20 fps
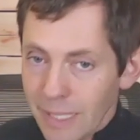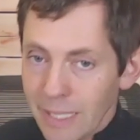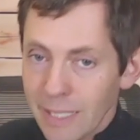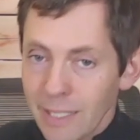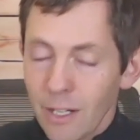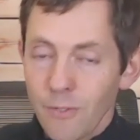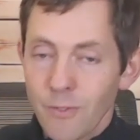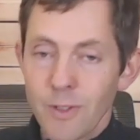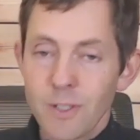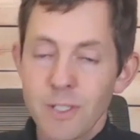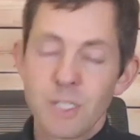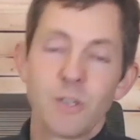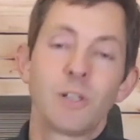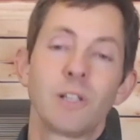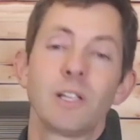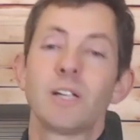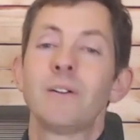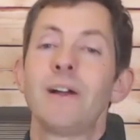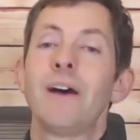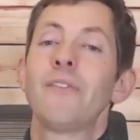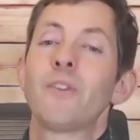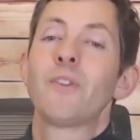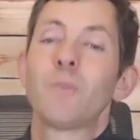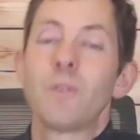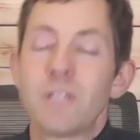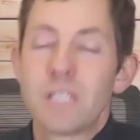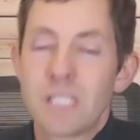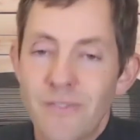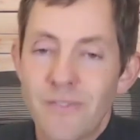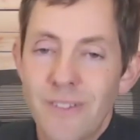first you clear out the
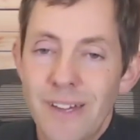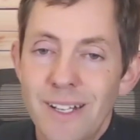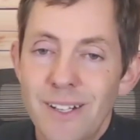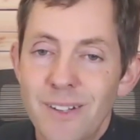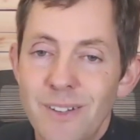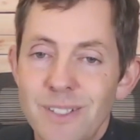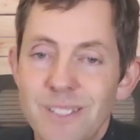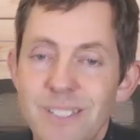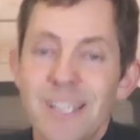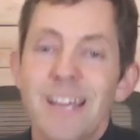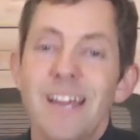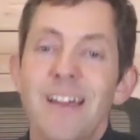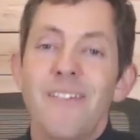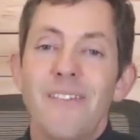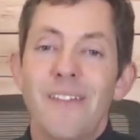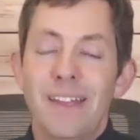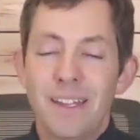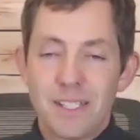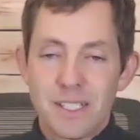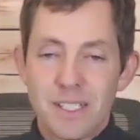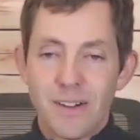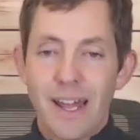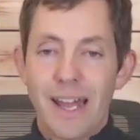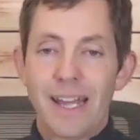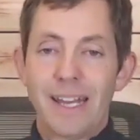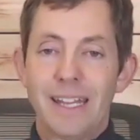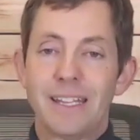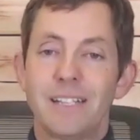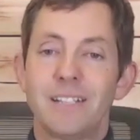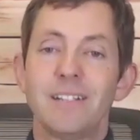worst offenders, then you start
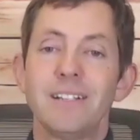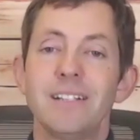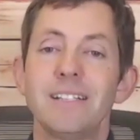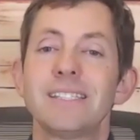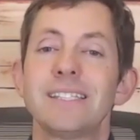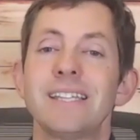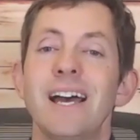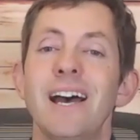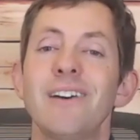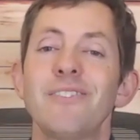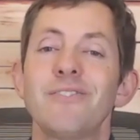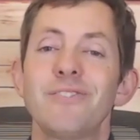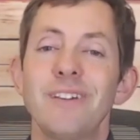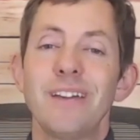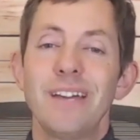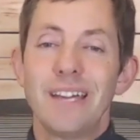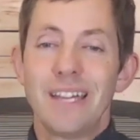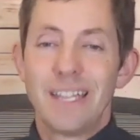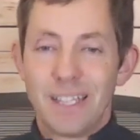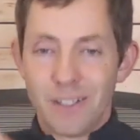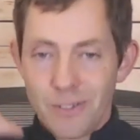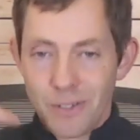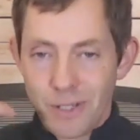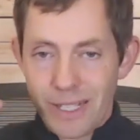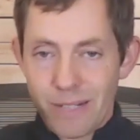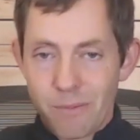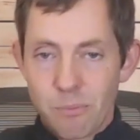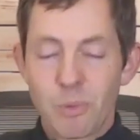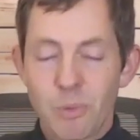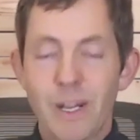adding the good stuff. You look
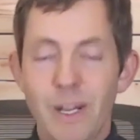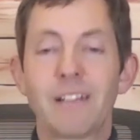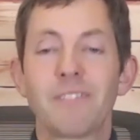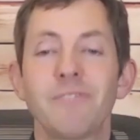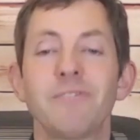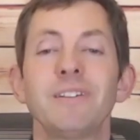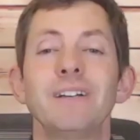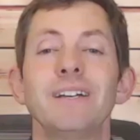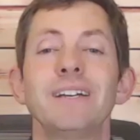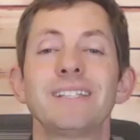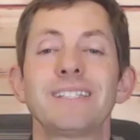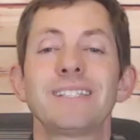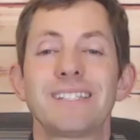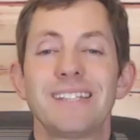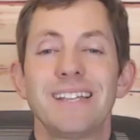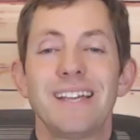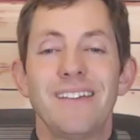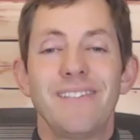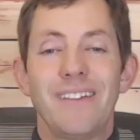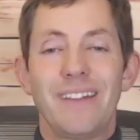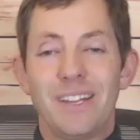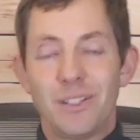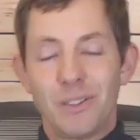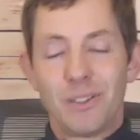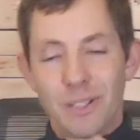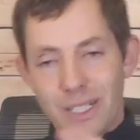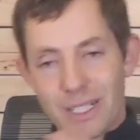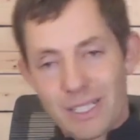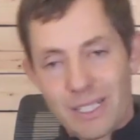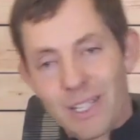at breakfast, then you
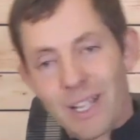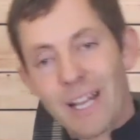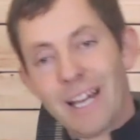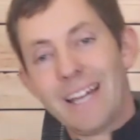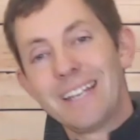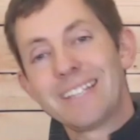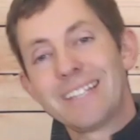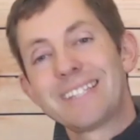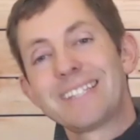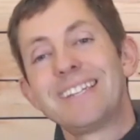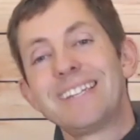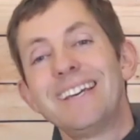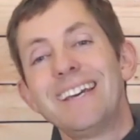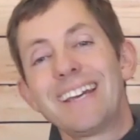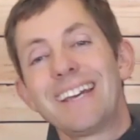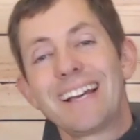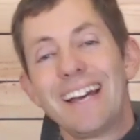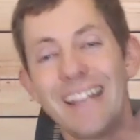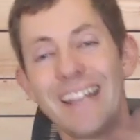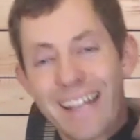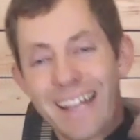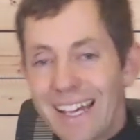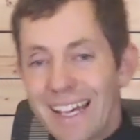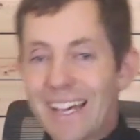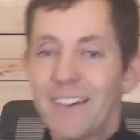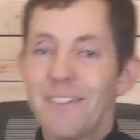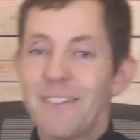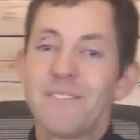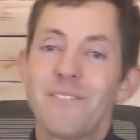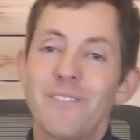look at lunch, kind of
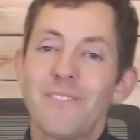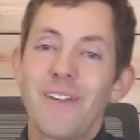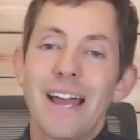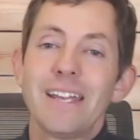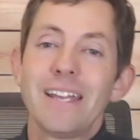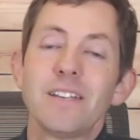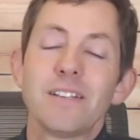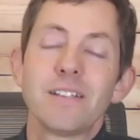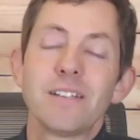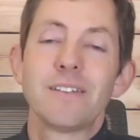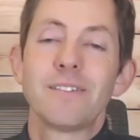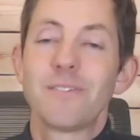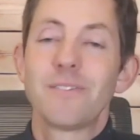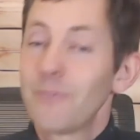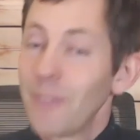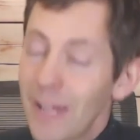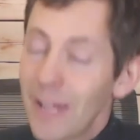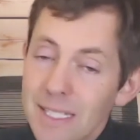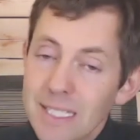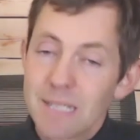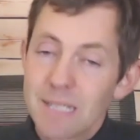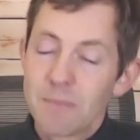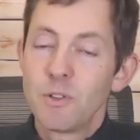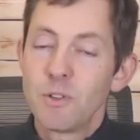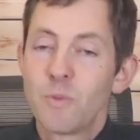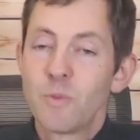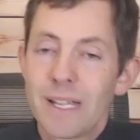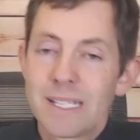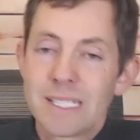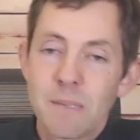find some new
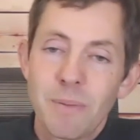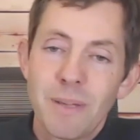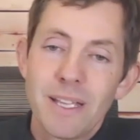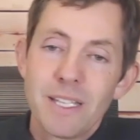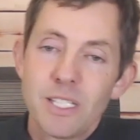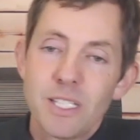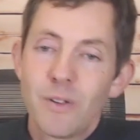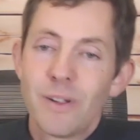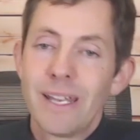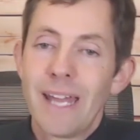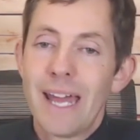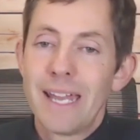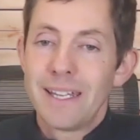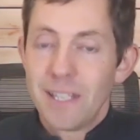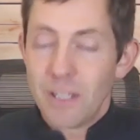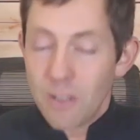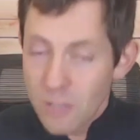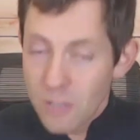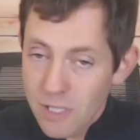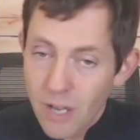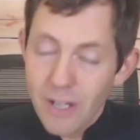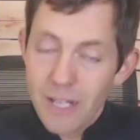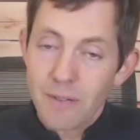recipes you can add to your starting